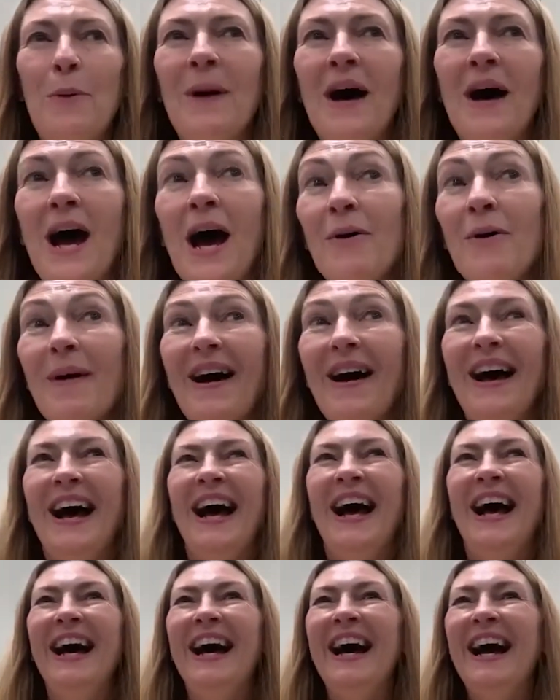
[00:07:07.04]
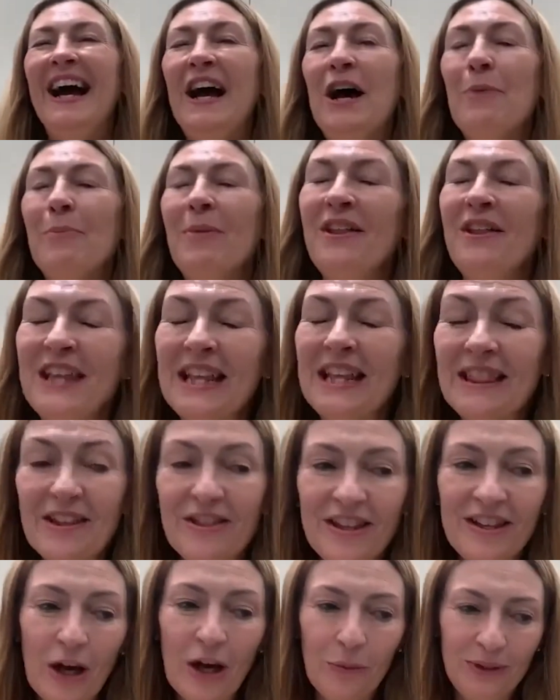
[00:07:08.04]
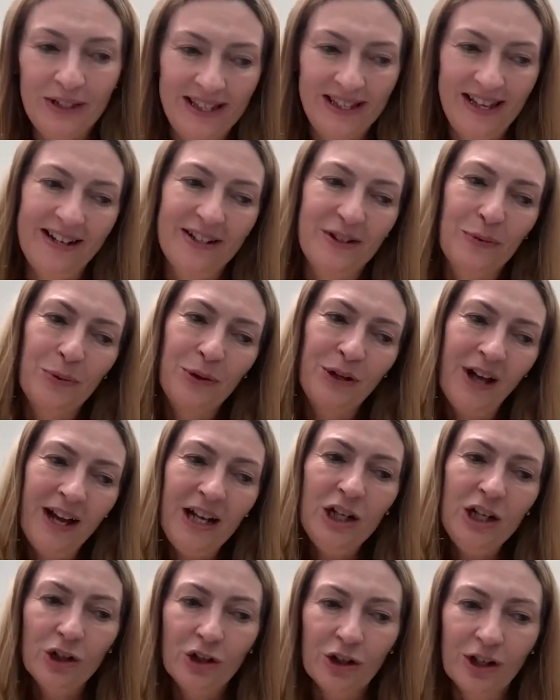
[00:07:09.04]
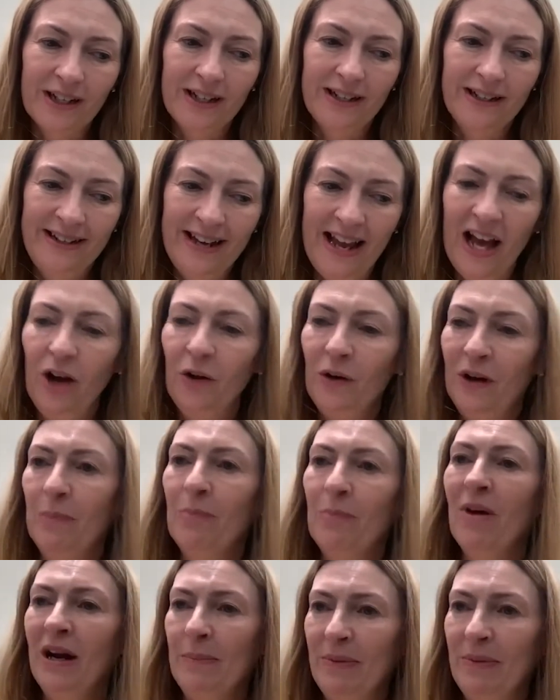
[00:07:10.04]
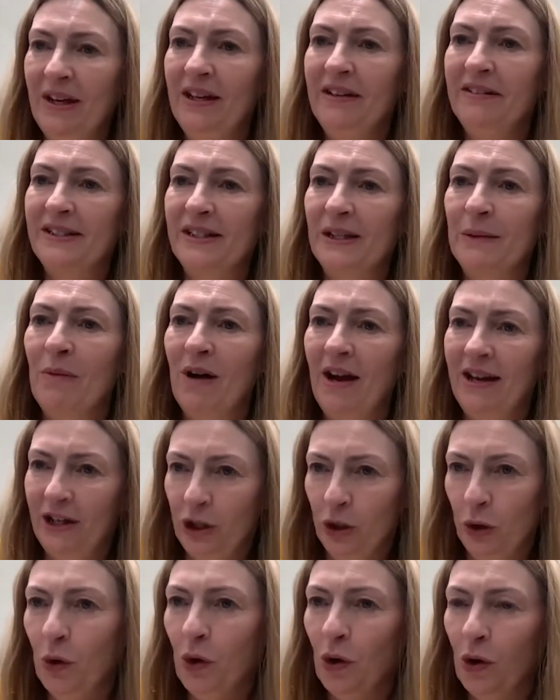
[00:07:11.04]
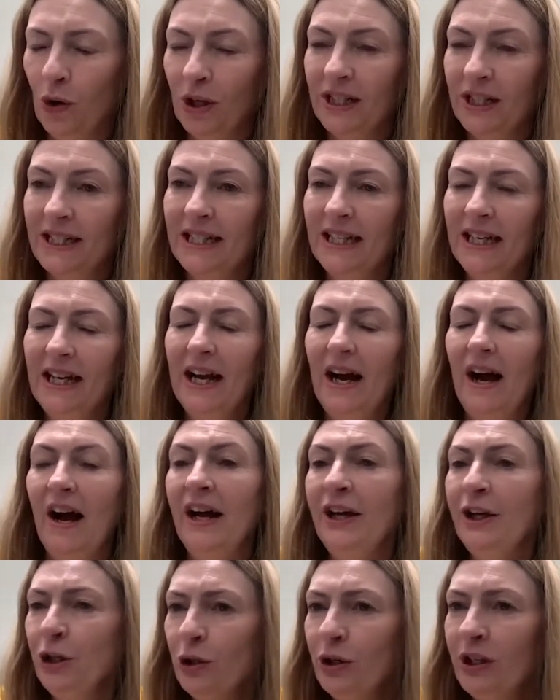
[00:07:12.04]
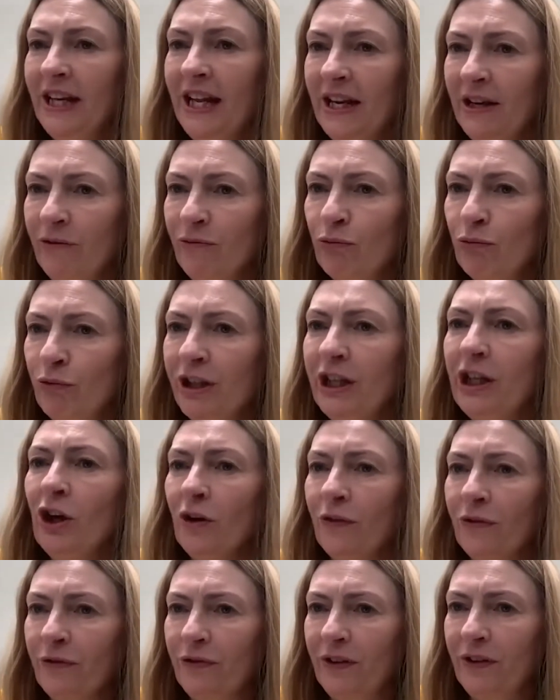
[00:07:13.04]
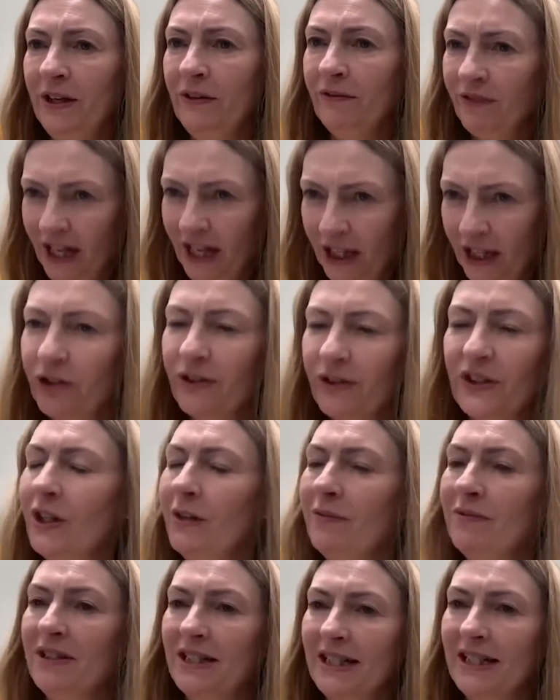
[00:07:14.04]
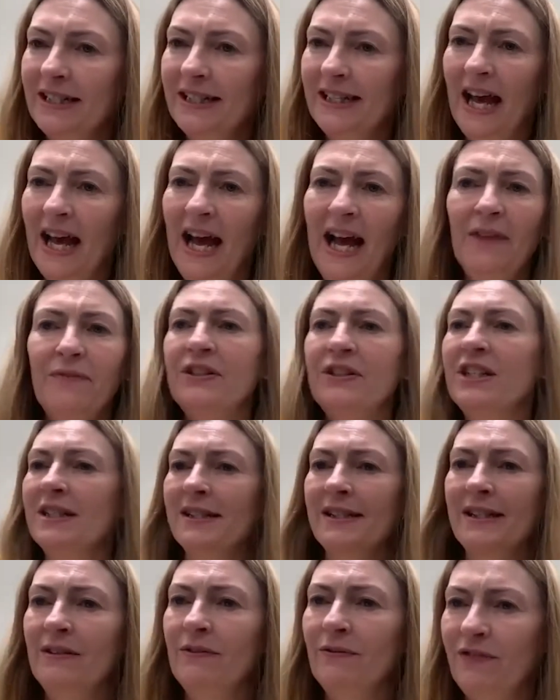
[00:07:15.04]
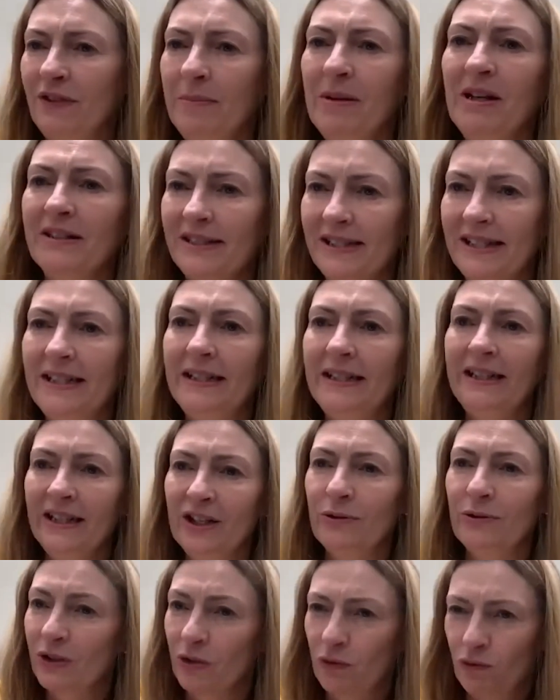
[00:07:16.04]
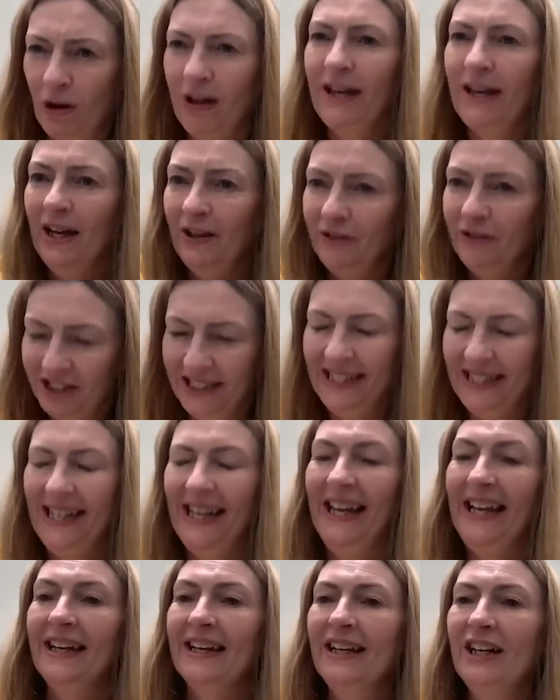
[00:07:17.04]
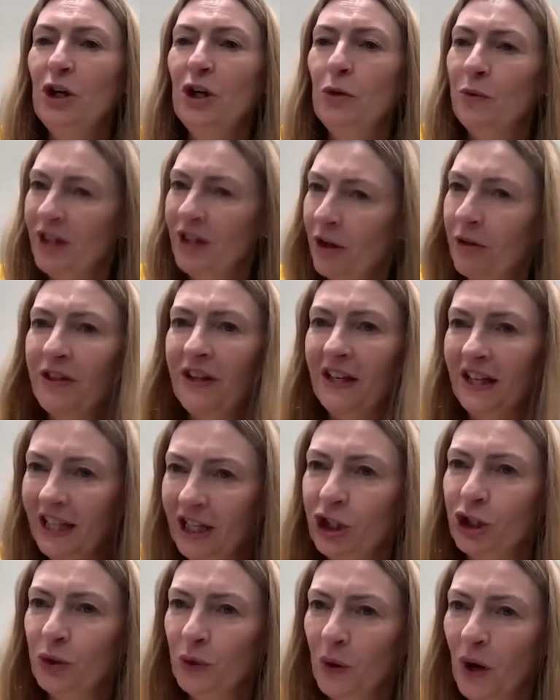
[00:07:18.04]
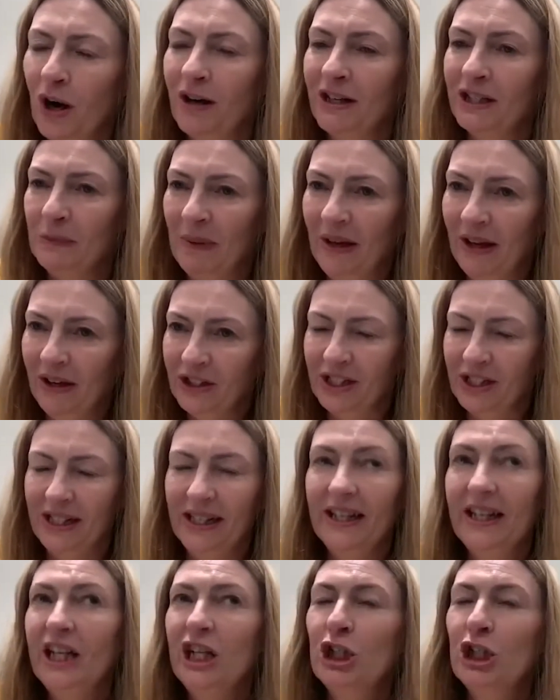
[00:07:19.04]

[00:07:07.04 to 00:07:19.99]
But I think the thing that I would say is when I look now at my peers and my cohort, I could reel off in financial services half a dozen female CEOs right now today without thinking too hard about it.